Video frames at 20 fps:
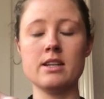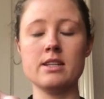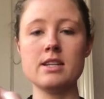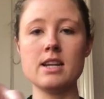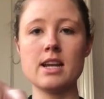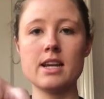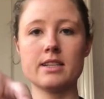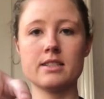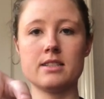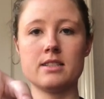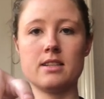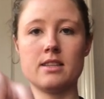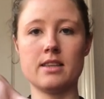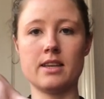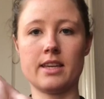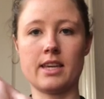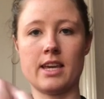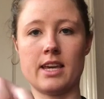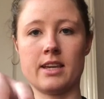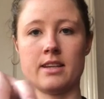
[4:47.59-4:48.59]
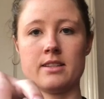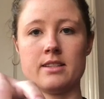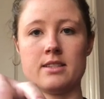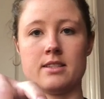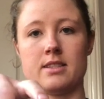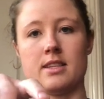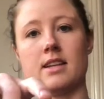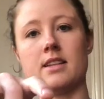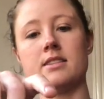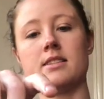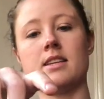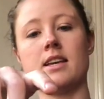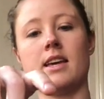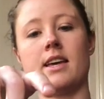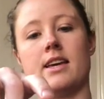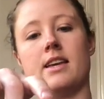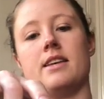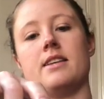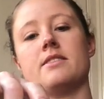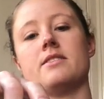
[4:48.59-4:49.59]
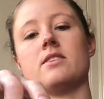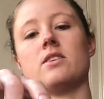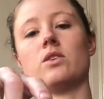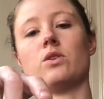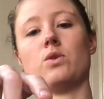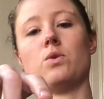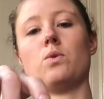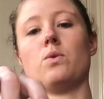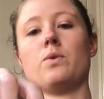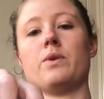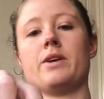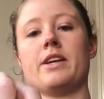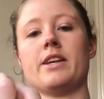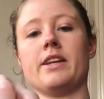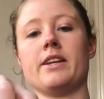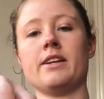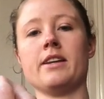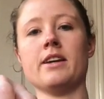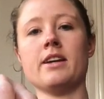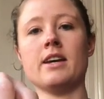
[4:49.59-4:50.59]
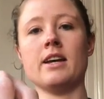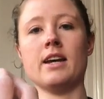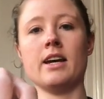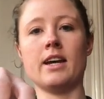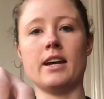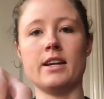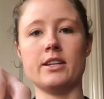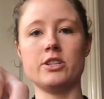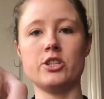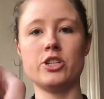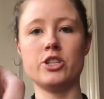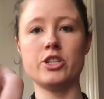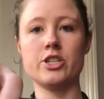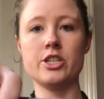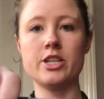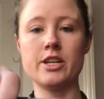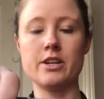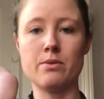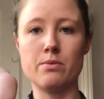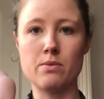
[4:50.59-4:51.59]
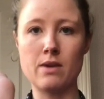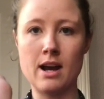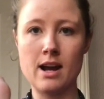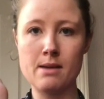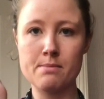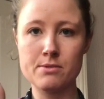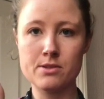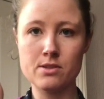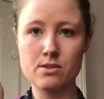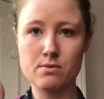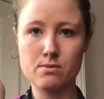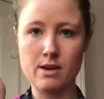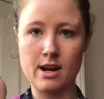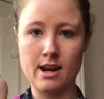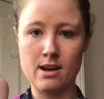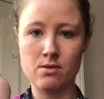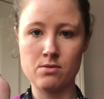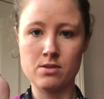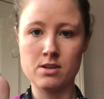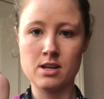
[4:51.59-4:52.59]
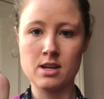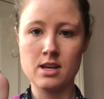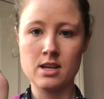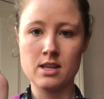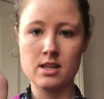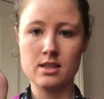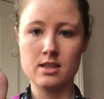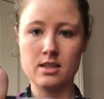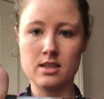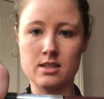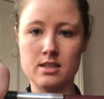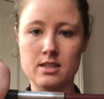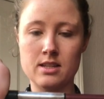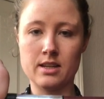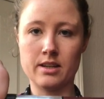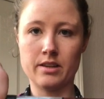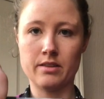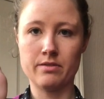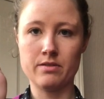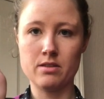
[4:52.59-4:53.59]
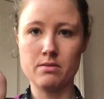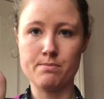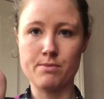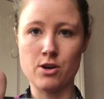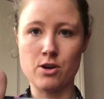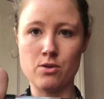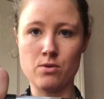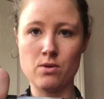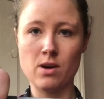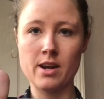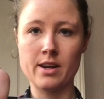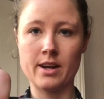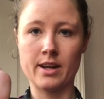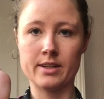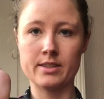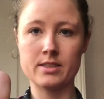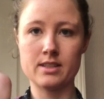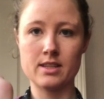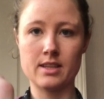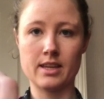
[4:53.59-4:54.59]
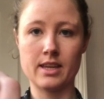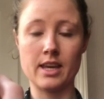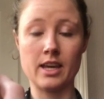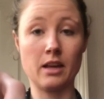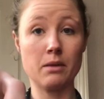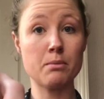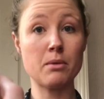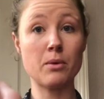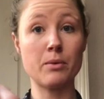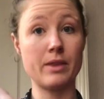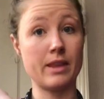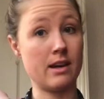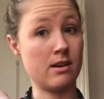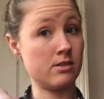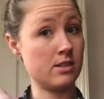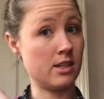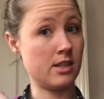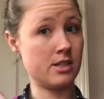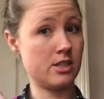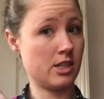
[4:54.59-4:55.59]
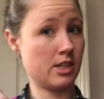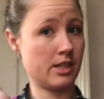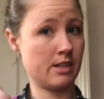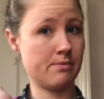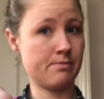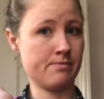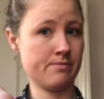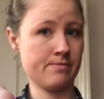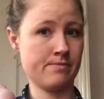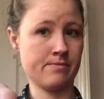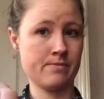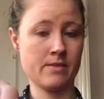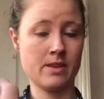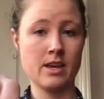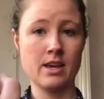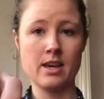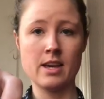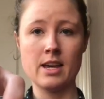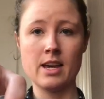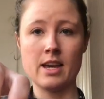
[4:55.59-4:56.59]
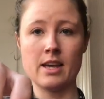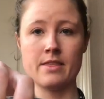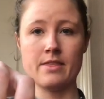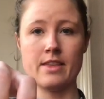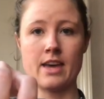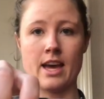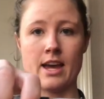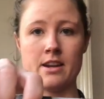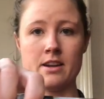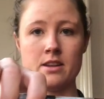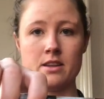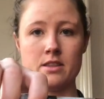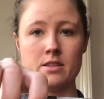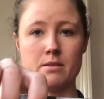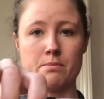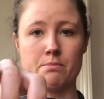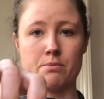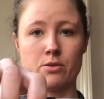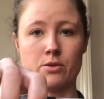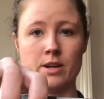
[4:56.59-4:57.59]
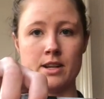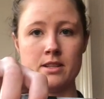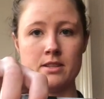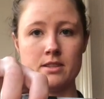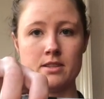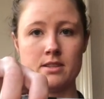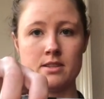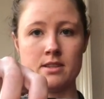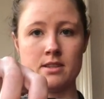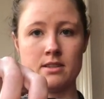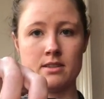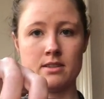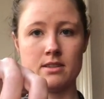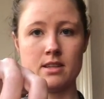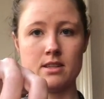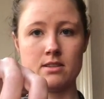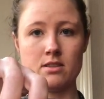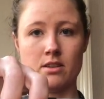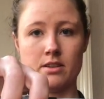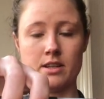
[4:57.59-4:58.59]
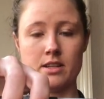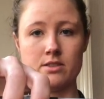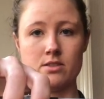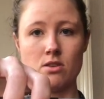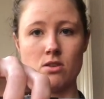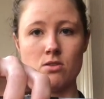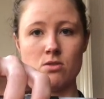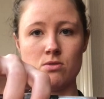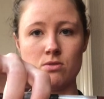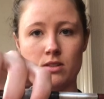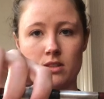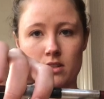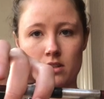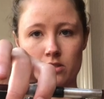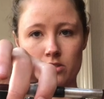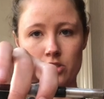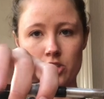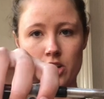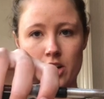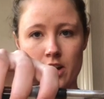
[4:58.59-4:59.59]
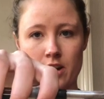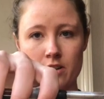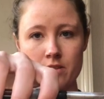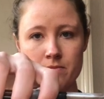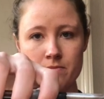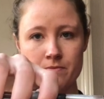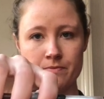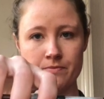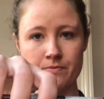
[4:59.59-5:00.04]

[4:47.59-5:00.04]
Next to the king sits his queen, and she wraps around the stick of the bow right next to the king, but without touching him. And then the prince sits on his own little chair.